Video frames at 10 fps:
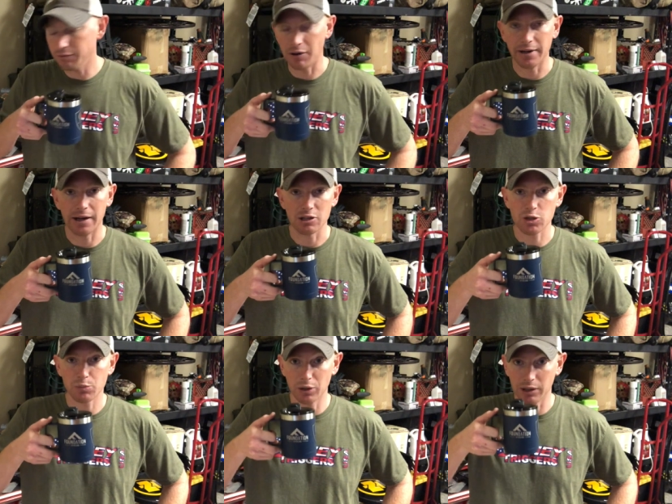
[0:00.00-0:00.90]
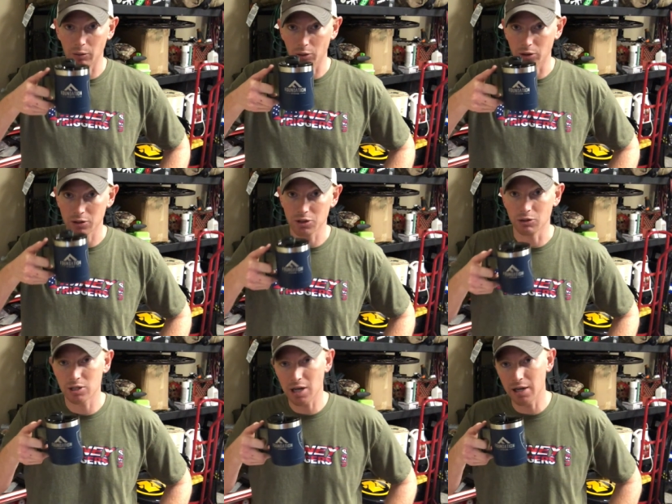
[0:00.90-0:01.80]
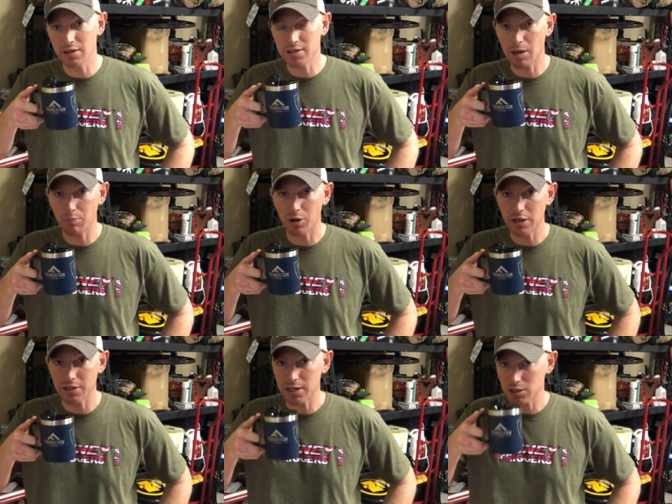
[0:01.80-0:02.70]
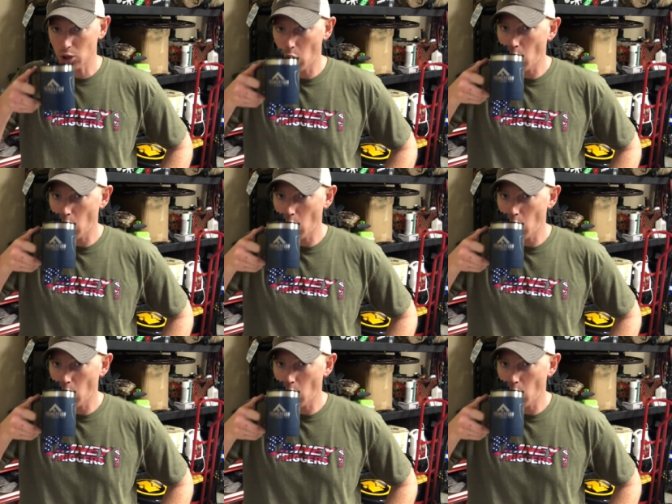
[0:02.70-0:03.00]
find out a spring that works. So it's kind of the same process,